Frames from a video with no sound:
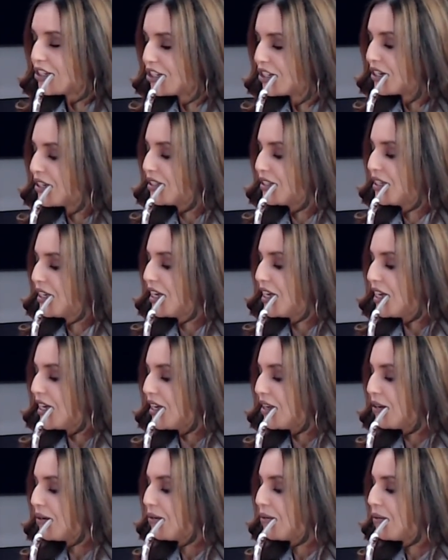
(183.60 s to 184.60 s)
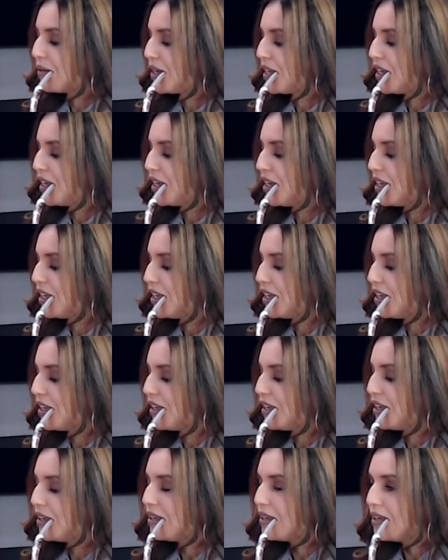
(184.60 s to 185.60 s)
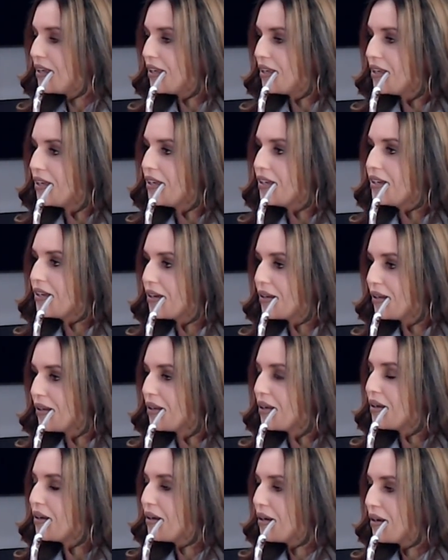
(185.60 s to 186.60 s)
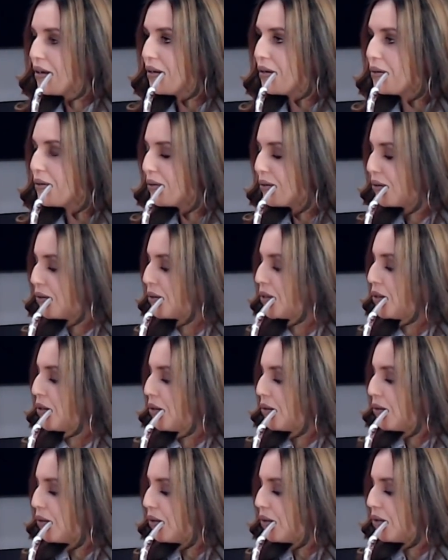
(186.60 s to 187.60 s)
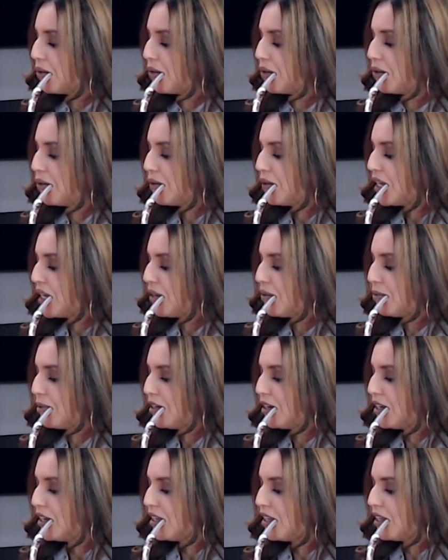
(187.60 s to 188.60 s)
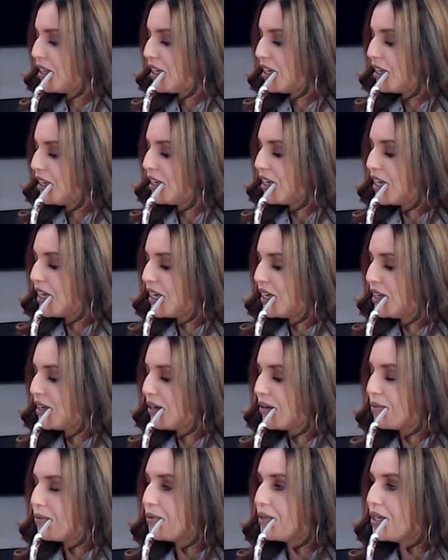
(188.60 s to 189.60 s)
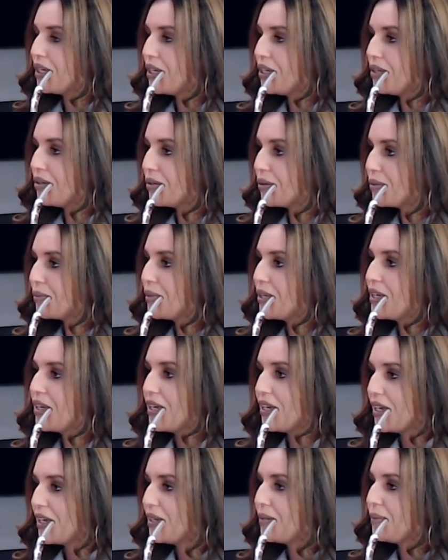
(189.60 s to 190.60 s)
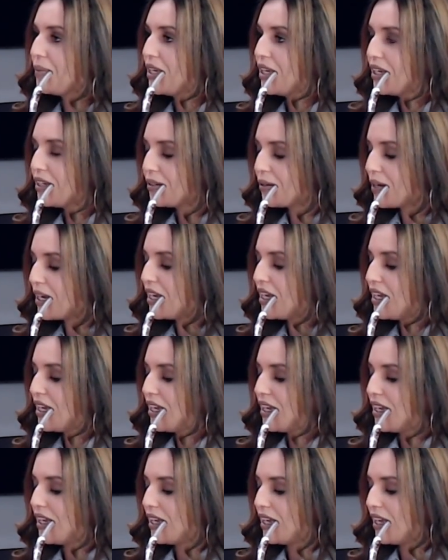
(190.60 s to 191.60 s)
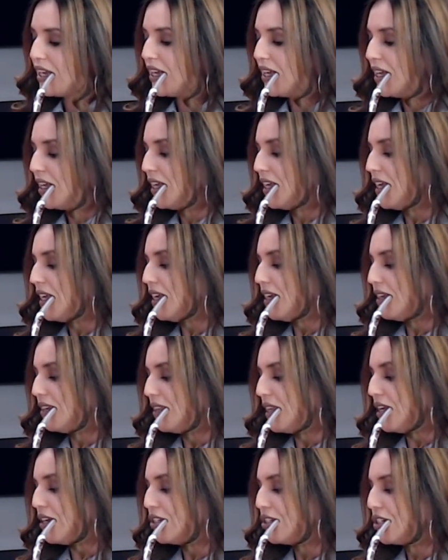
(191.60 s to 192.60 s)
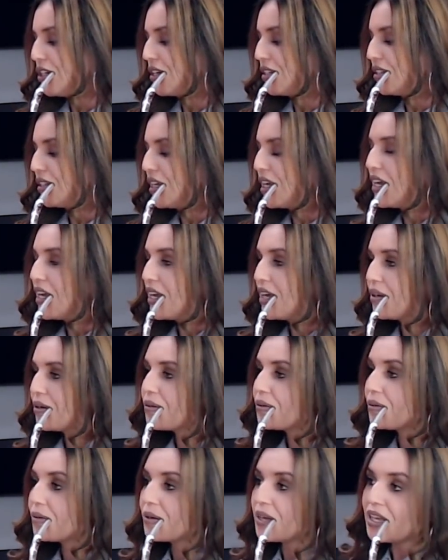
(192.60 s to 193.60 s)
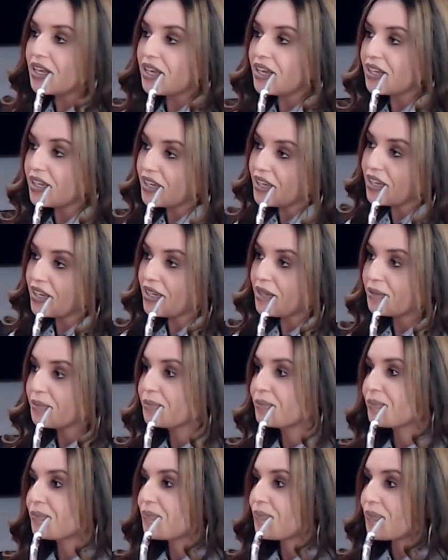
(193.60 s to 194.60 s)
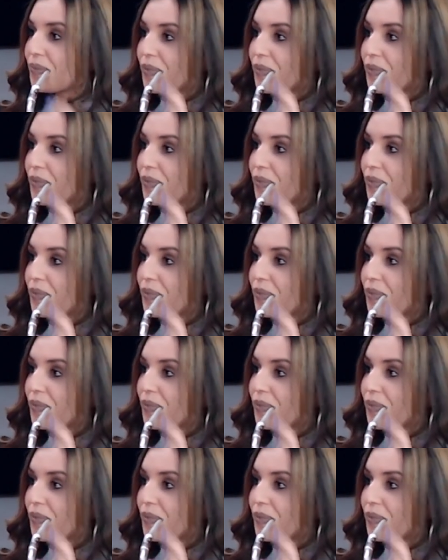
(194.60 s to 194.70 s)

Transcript: Let's just get away. No, no. oh, I really hate it when you make me cry. Let's just get away.